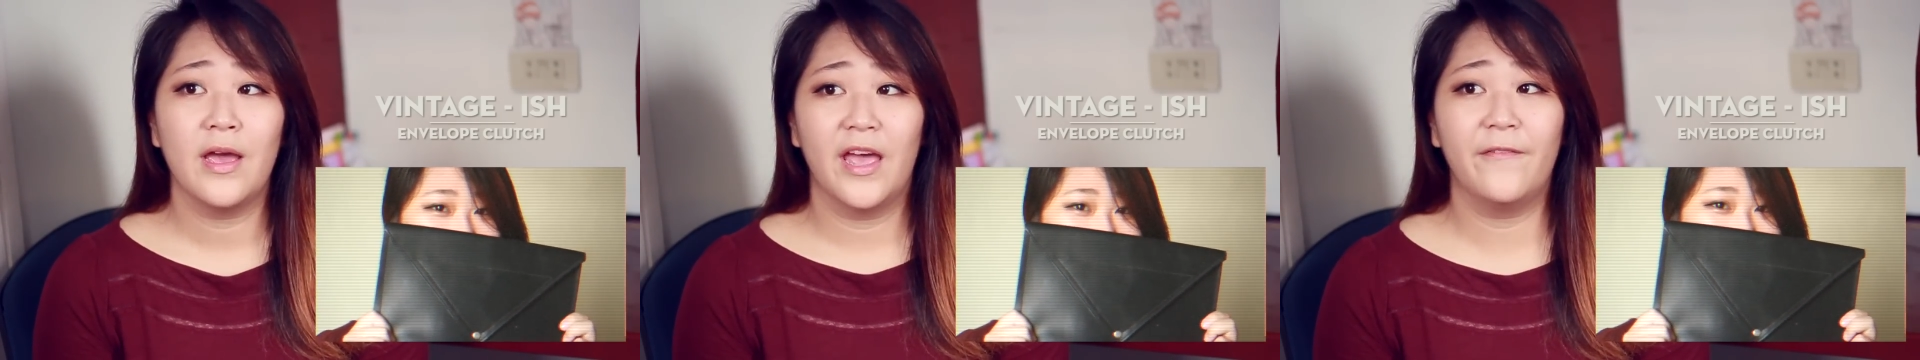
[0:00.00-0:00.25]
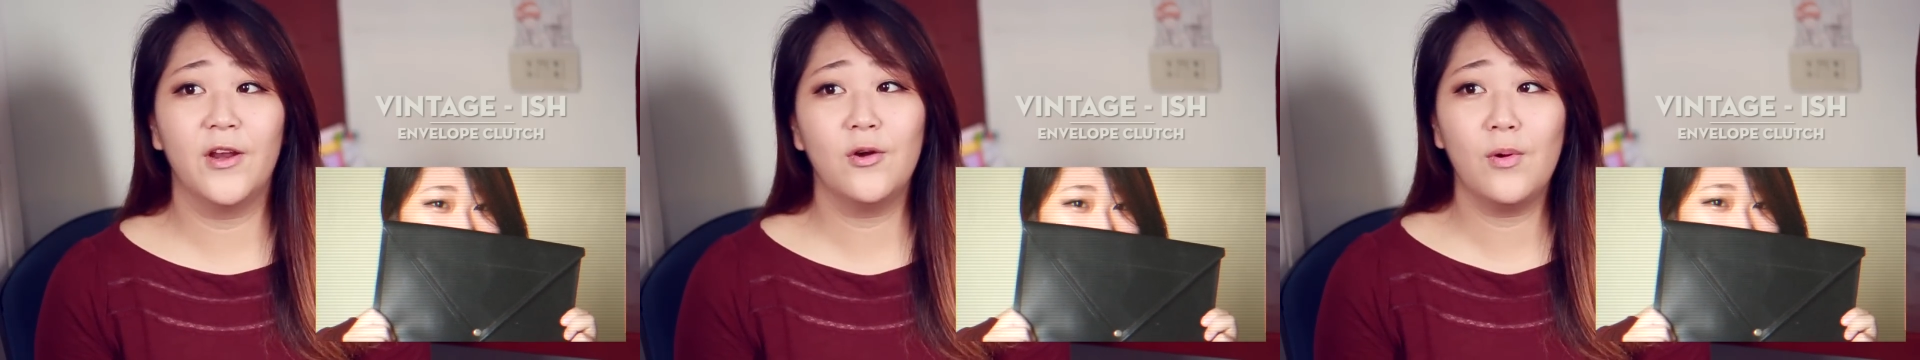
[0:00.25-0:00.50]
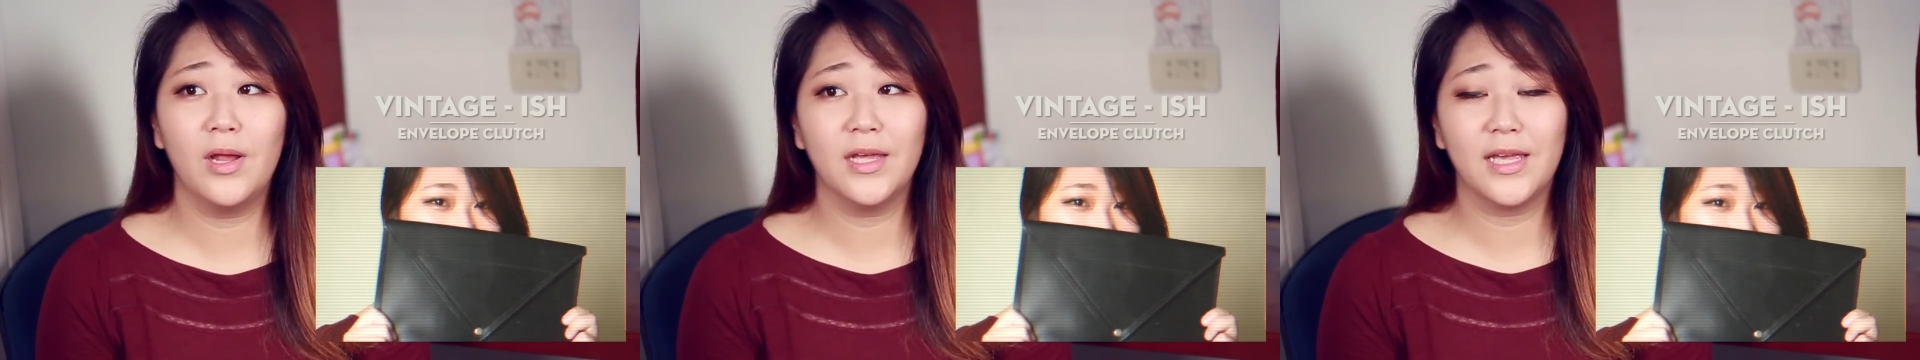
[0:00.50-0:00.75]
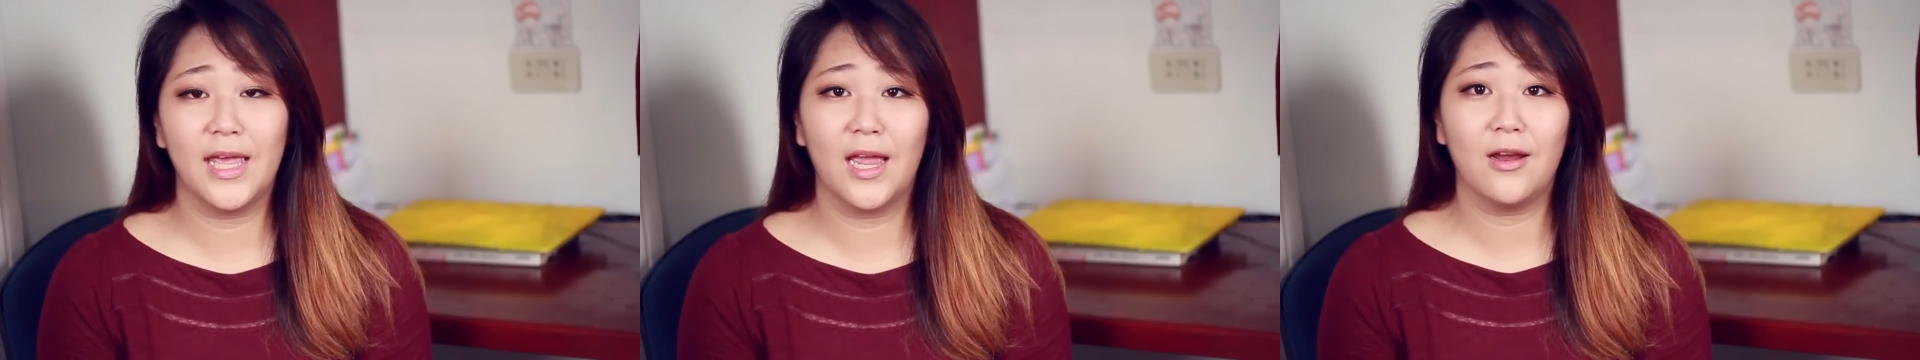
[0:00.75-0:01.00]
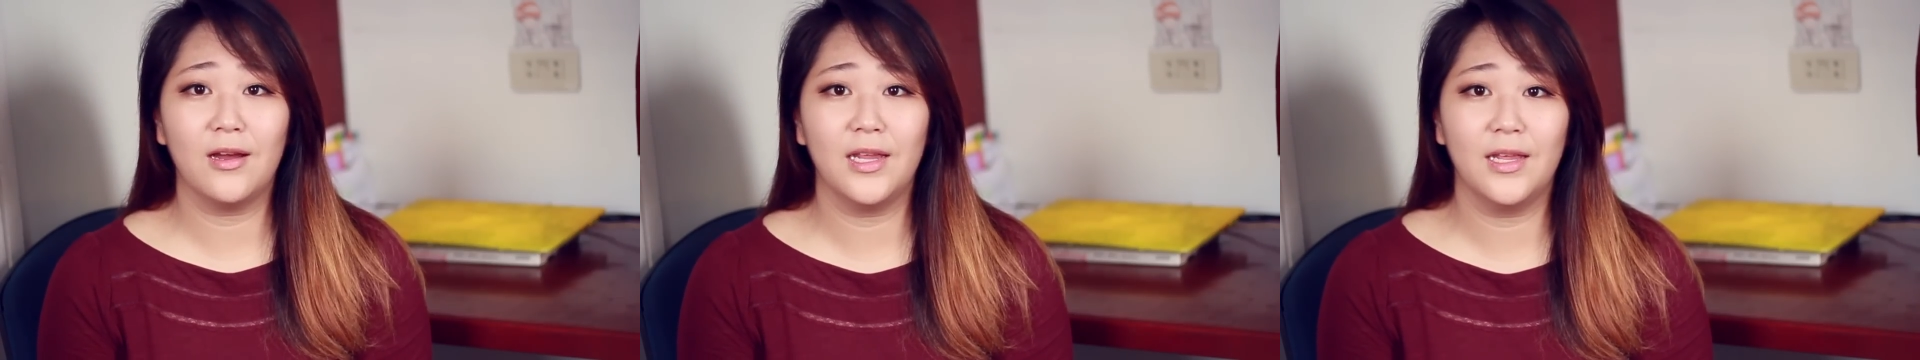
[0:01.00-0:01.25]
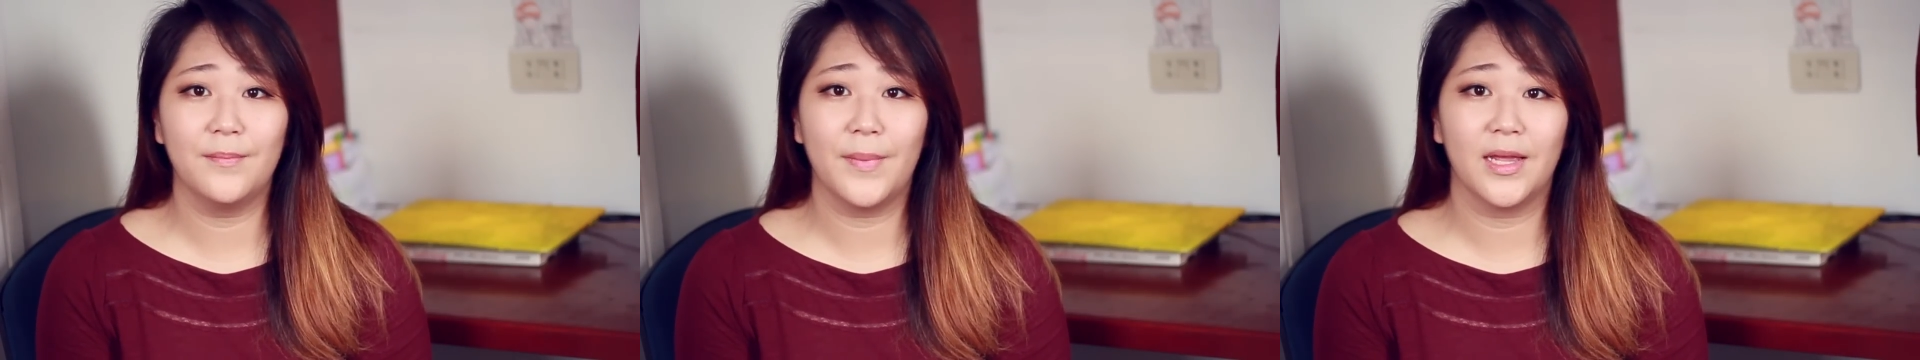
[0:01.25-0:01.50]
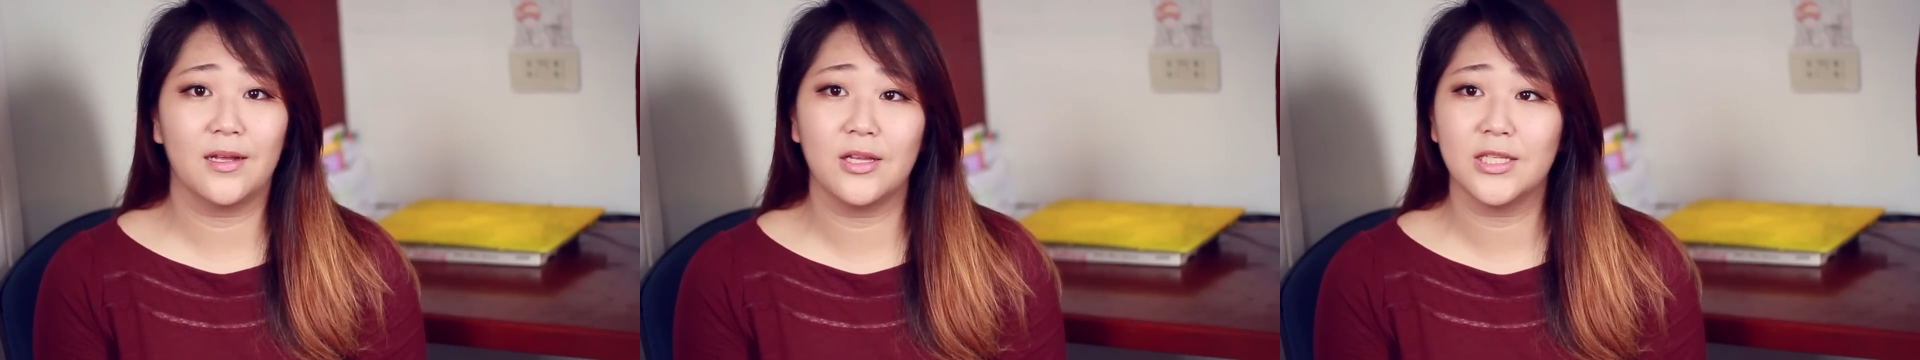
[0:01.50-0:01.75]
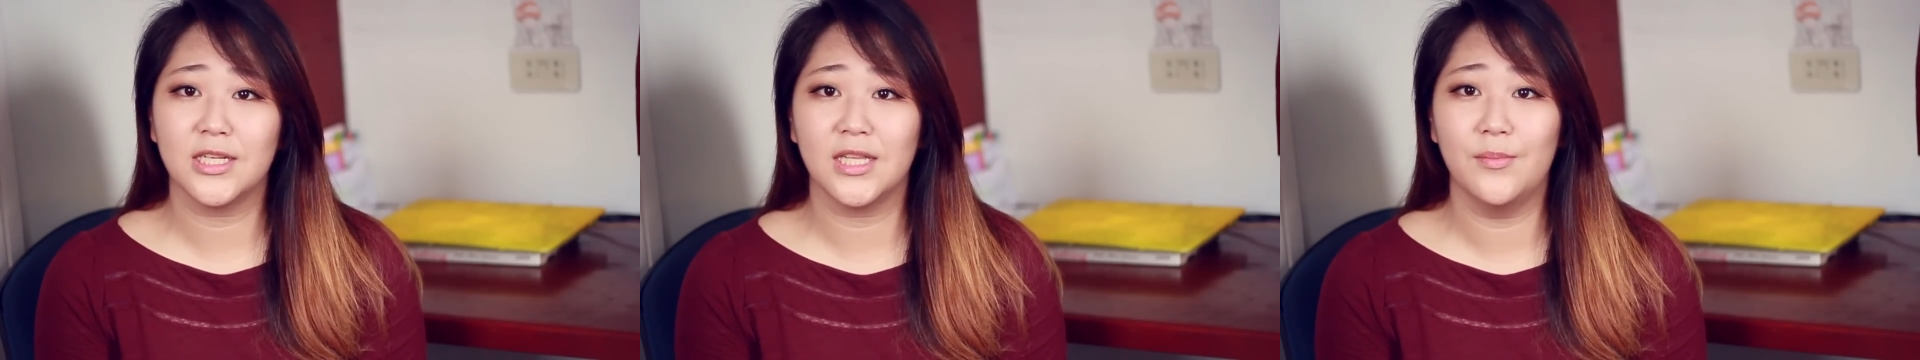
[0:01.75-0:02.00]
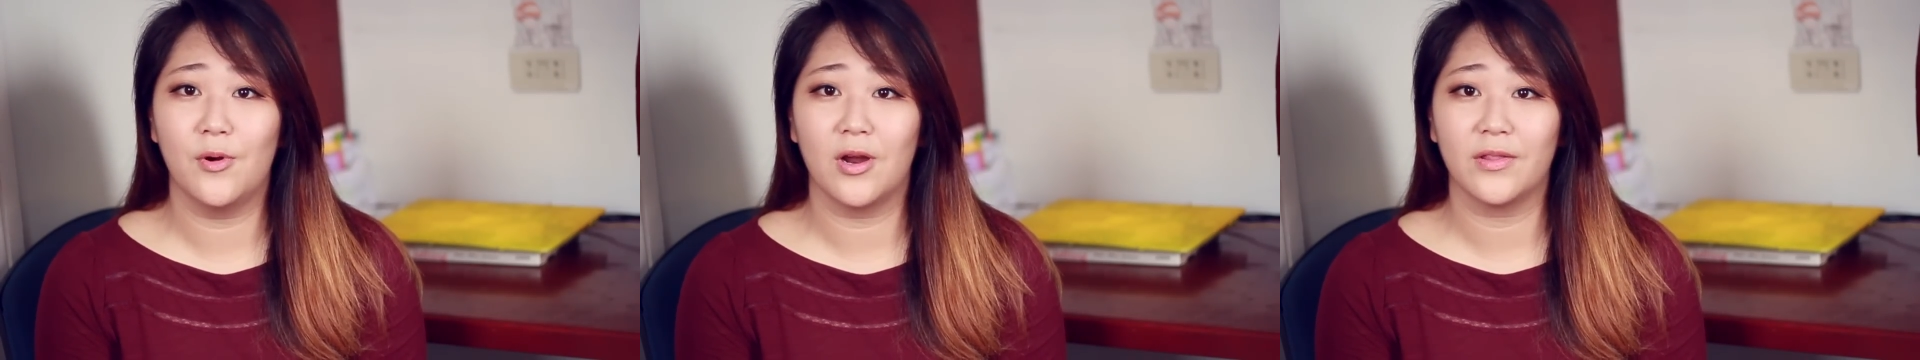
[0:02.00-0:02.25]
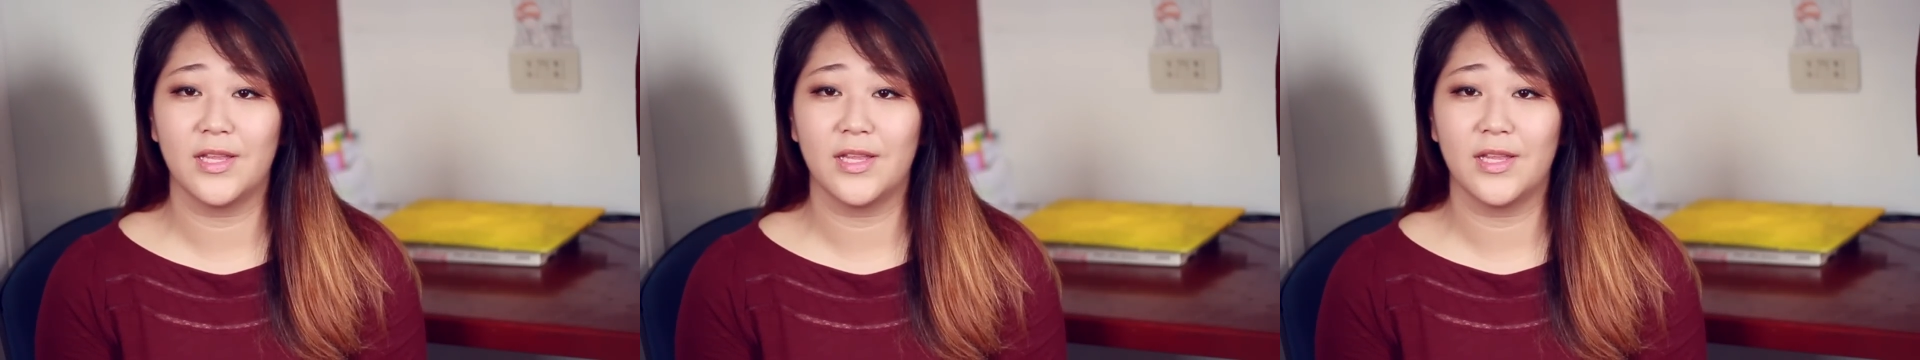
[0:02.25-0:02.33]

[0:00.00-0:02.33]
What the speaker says: if I don't want to carry my clutch anymore,